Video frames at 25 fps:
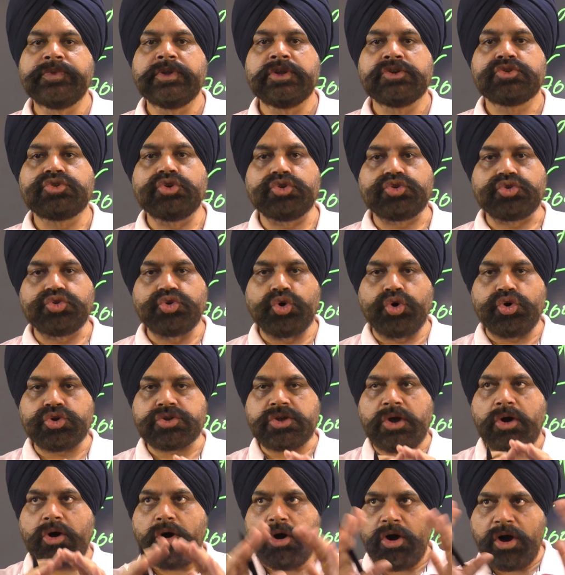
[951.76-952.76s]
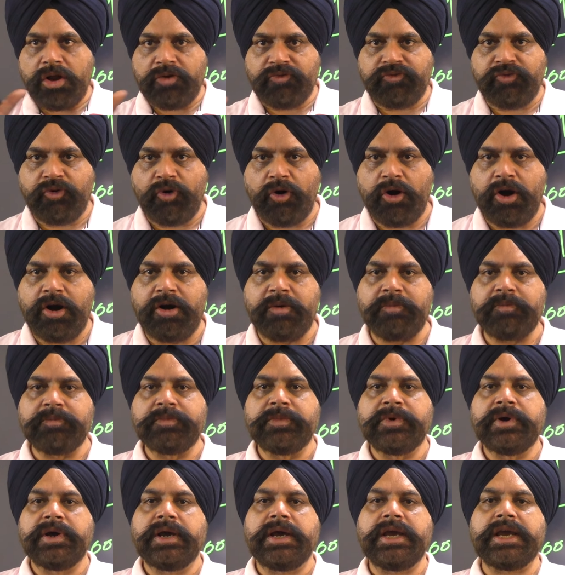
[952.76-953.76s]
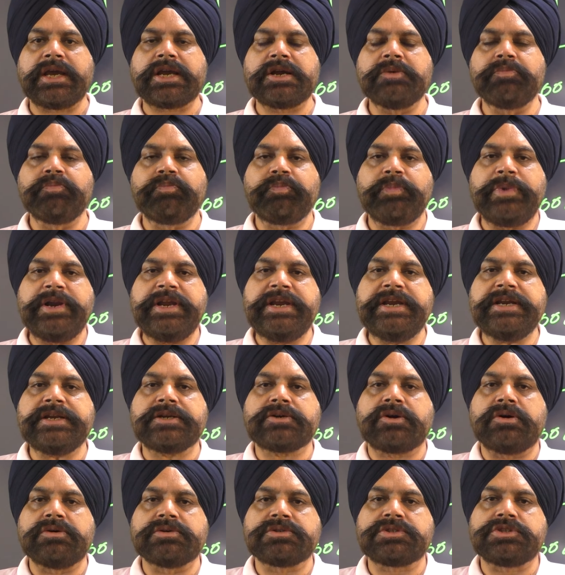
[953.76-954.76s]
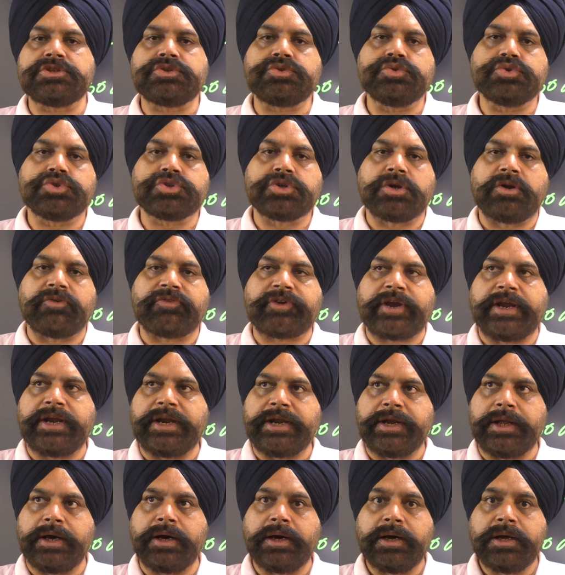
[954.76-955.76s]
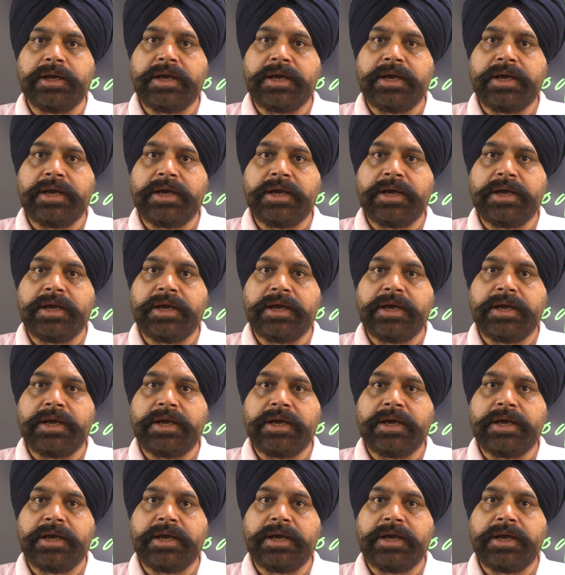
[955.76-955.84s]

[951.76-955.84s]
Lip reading: So those all form a complete Constitution of Canada.